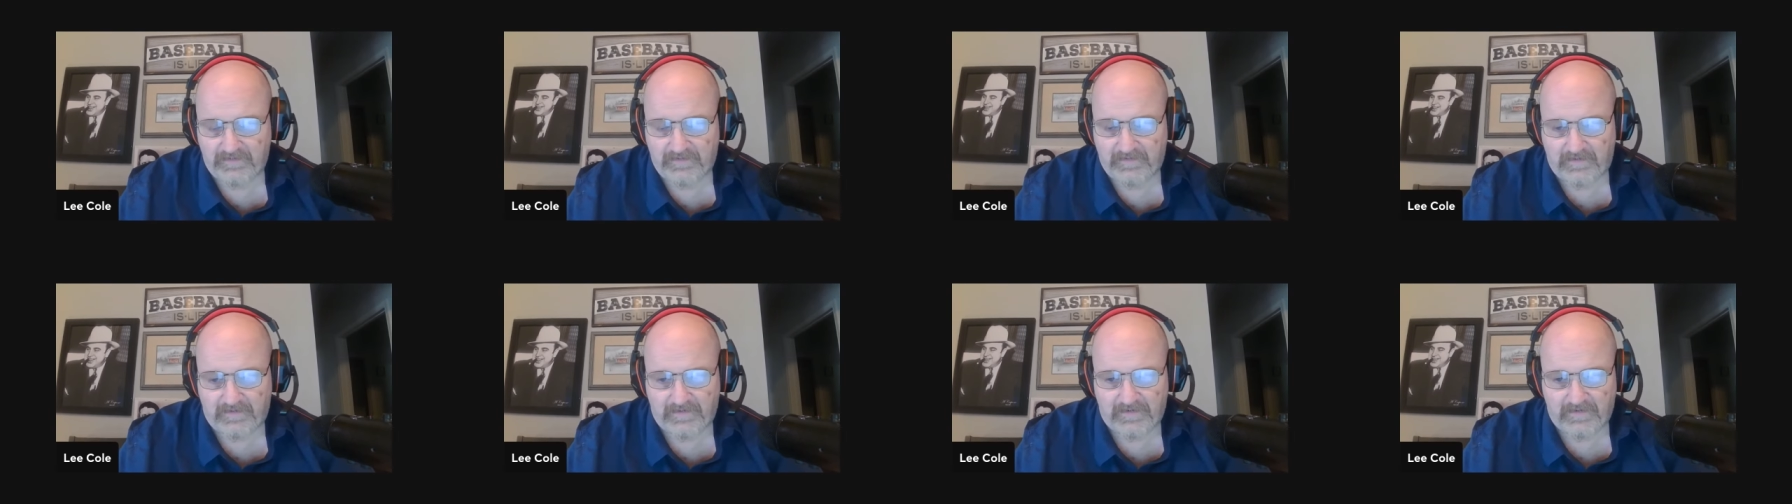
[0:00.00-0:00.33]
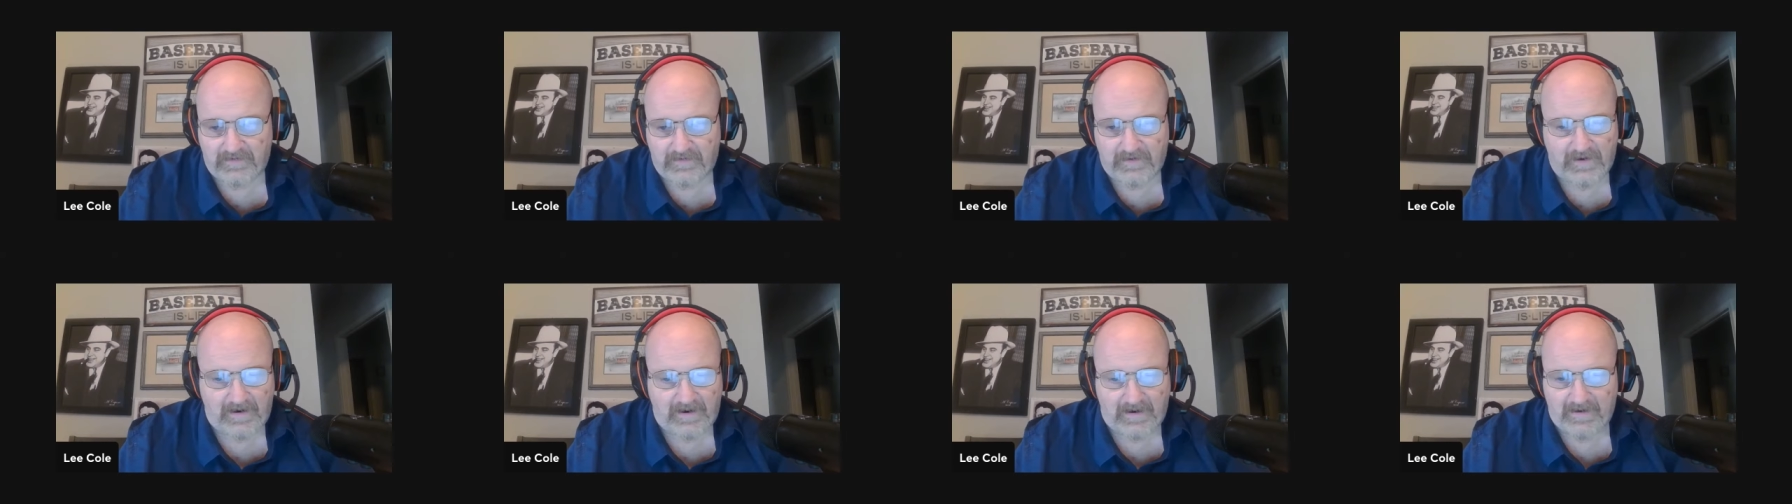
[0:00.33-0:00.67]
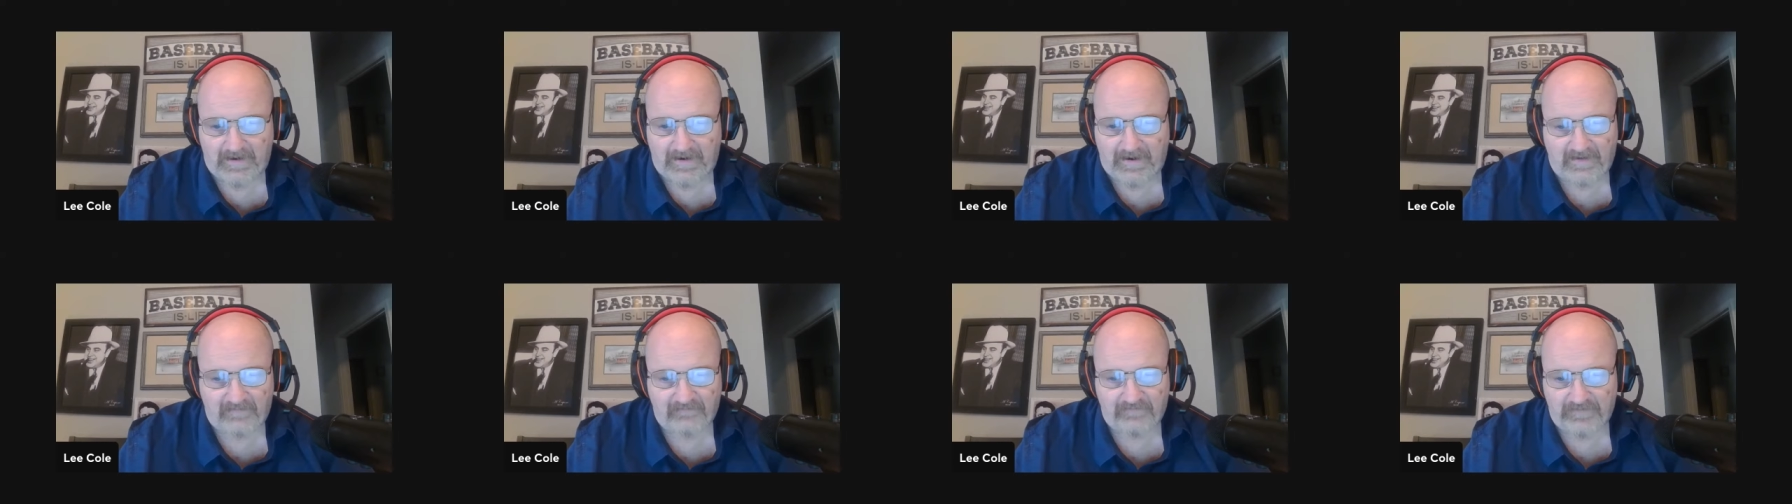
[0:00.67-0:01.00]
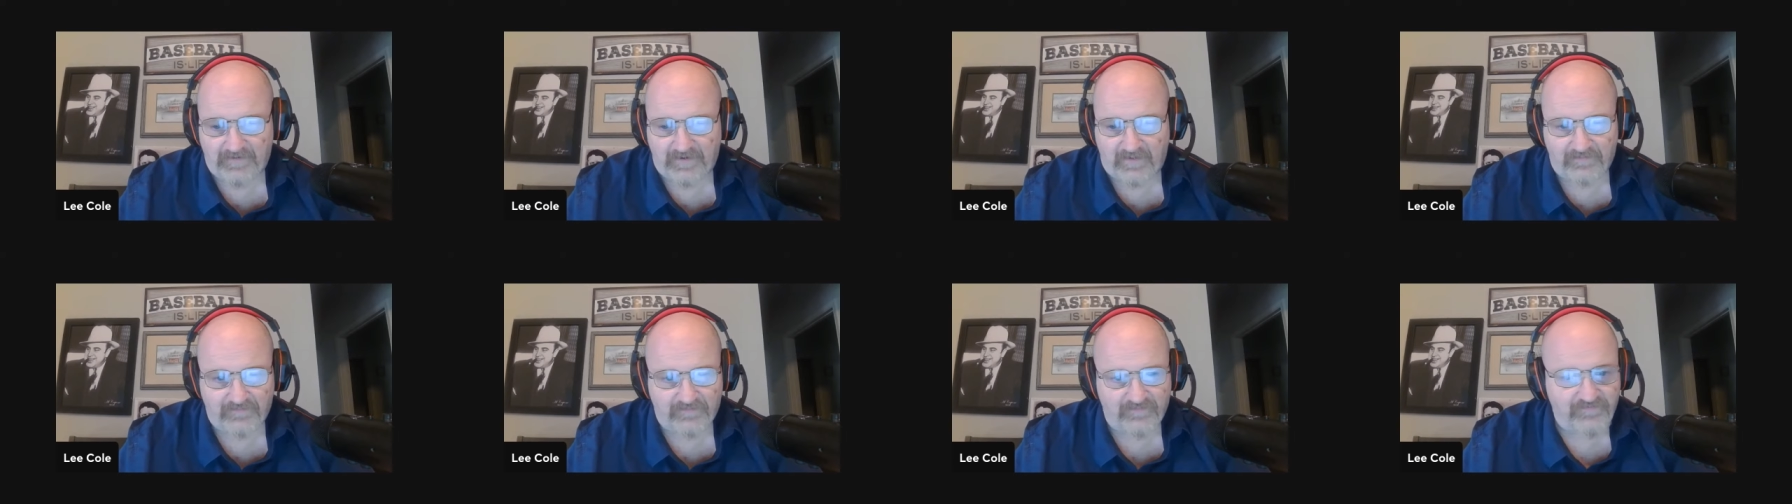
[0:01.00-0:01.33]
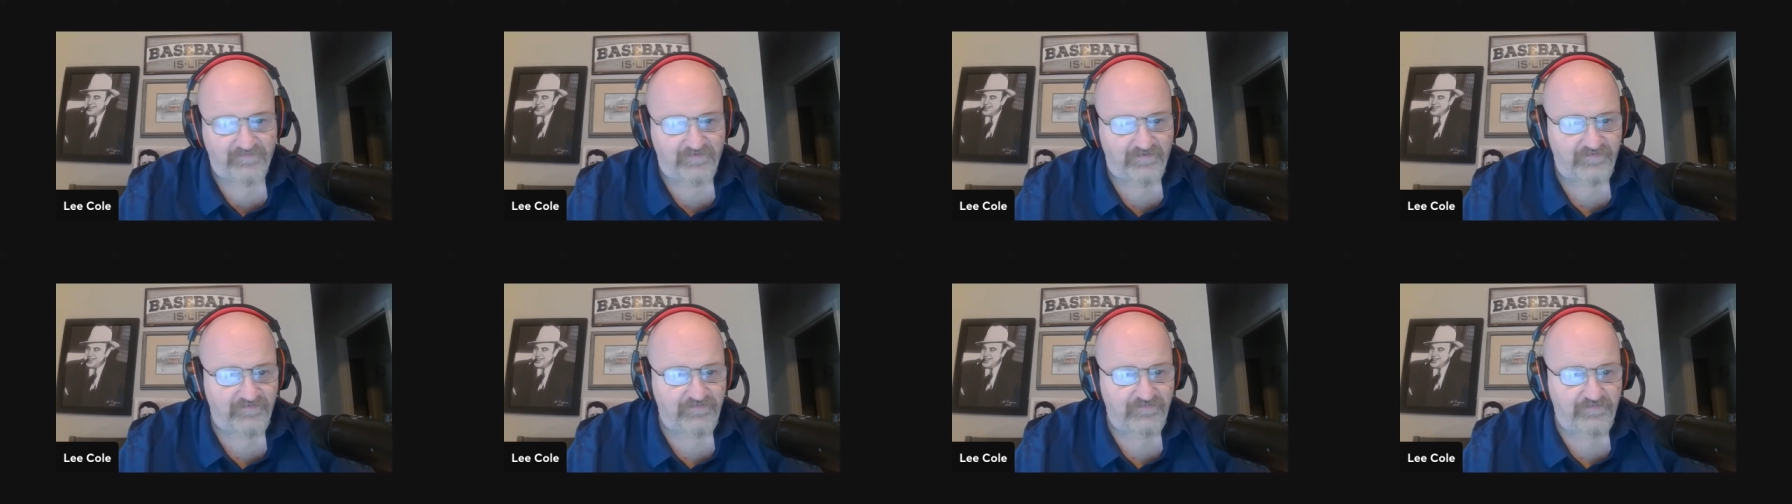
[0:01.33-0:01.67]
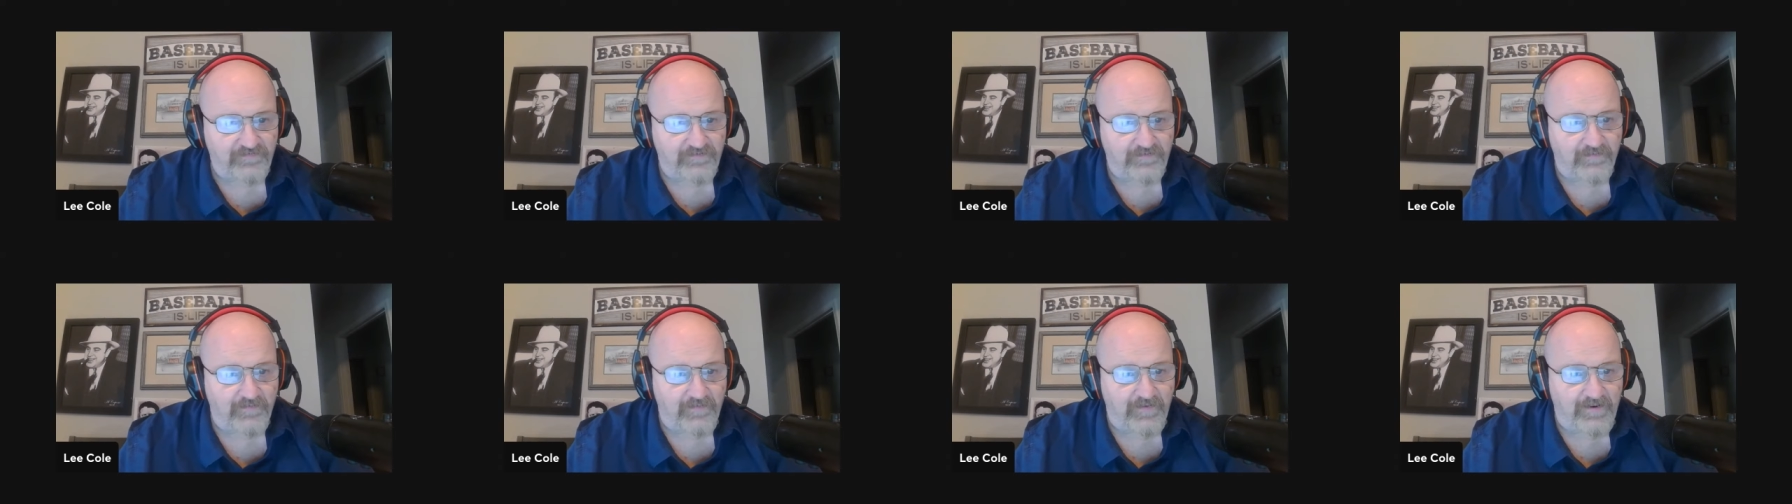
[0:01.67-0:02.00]
Uh, I have another
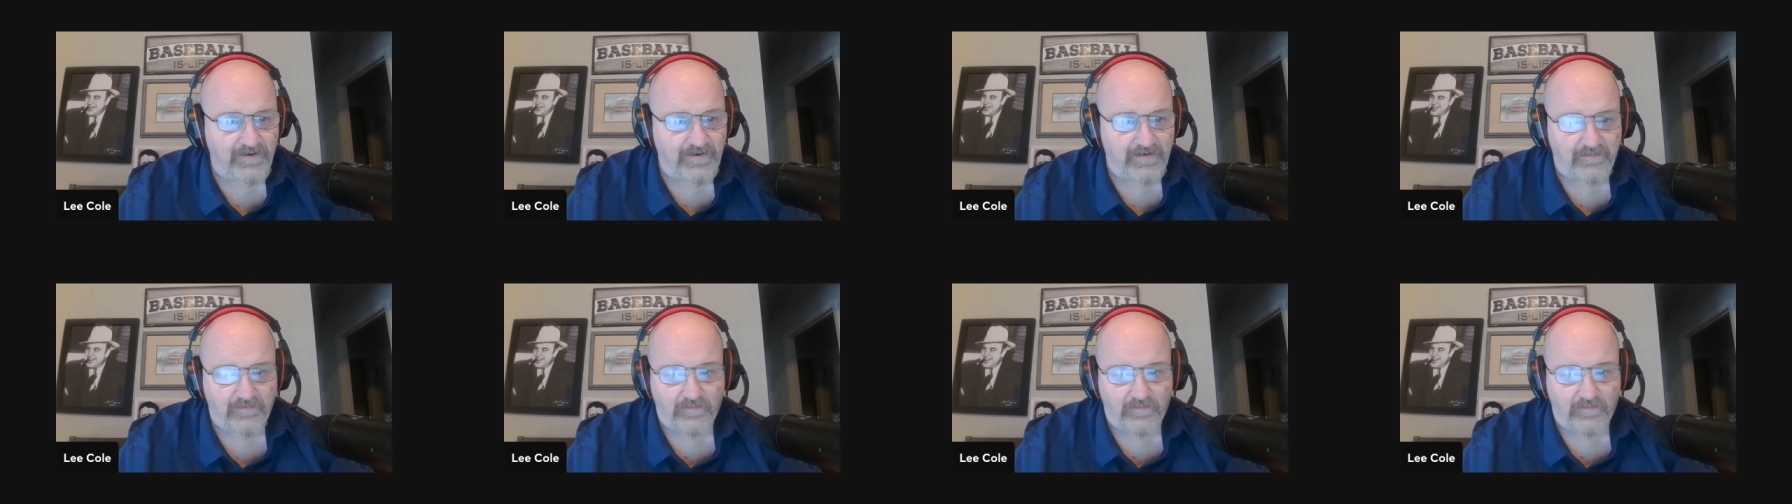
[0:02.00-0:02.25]
sister that